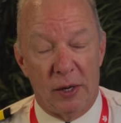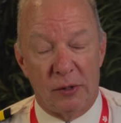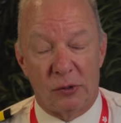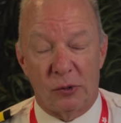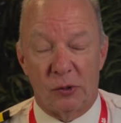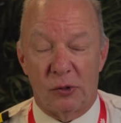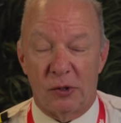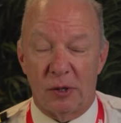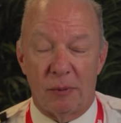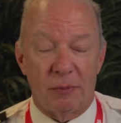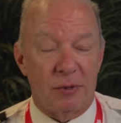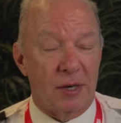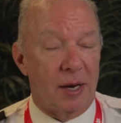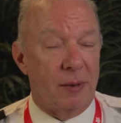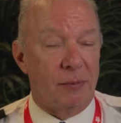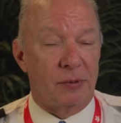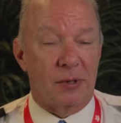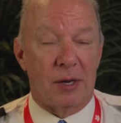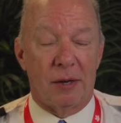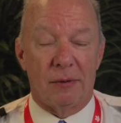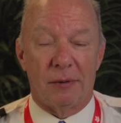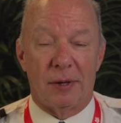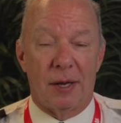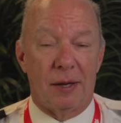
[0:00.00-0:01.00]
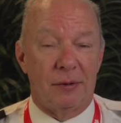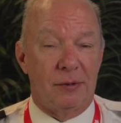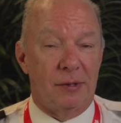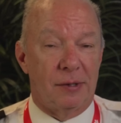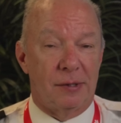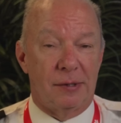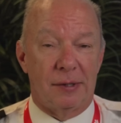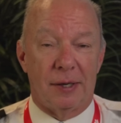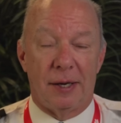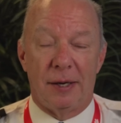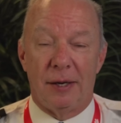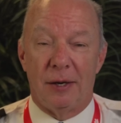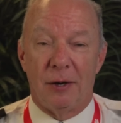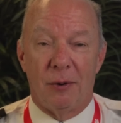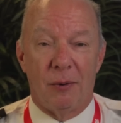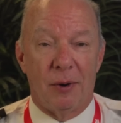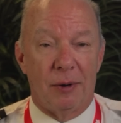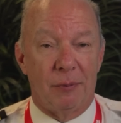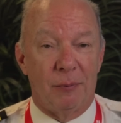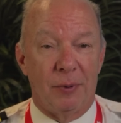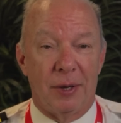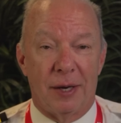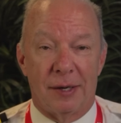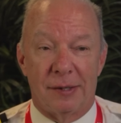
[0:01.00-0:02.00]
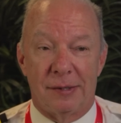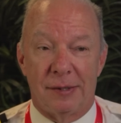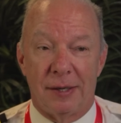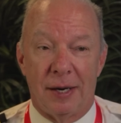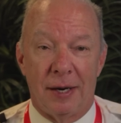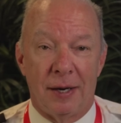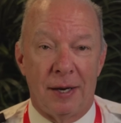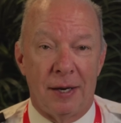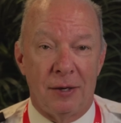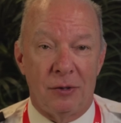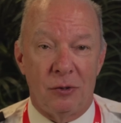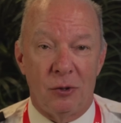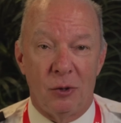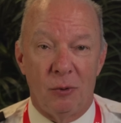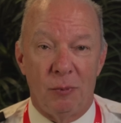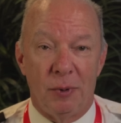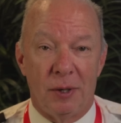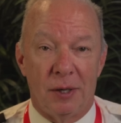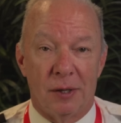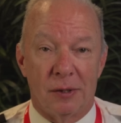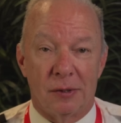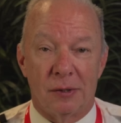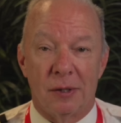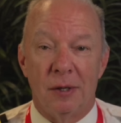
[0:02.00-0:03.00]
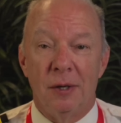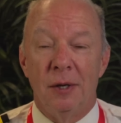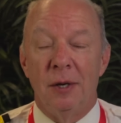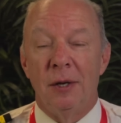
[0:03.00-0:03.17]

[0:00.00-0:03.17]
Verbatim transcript: So sometimes I'll, I'll just say, you know what, we got to stay at A2 because